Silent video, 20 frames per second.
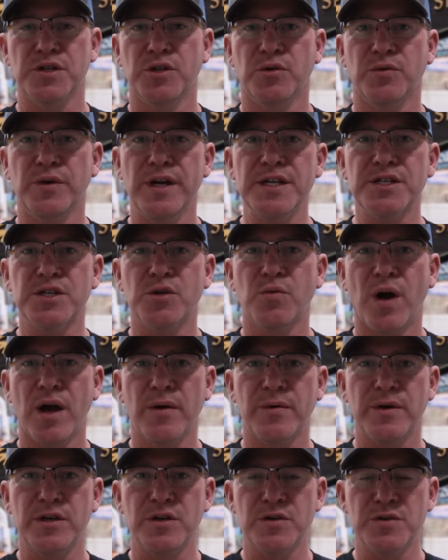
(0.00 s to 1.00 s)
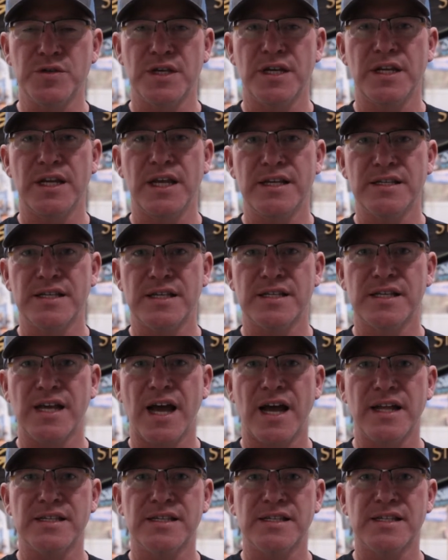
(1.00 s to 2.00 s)
and the reason why we use it is it's
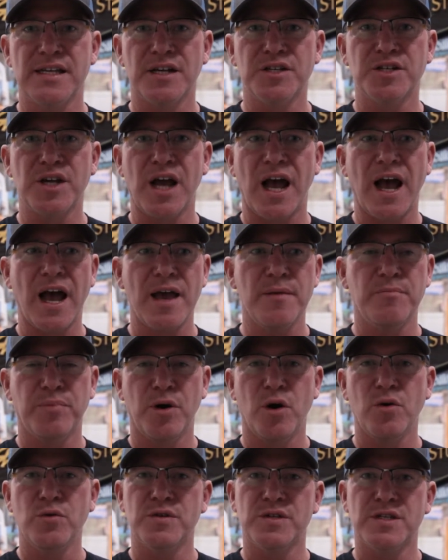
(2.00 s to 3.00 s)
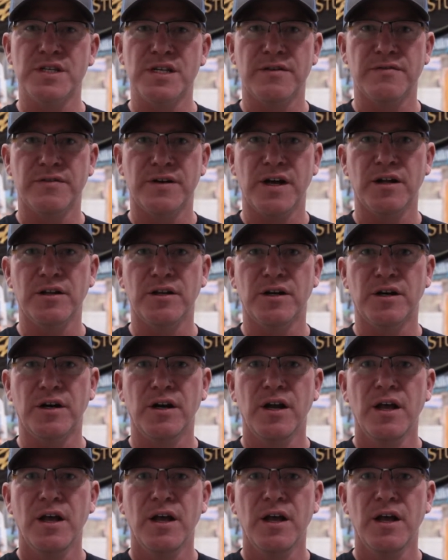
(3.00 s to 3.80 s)
got such a high potency of color.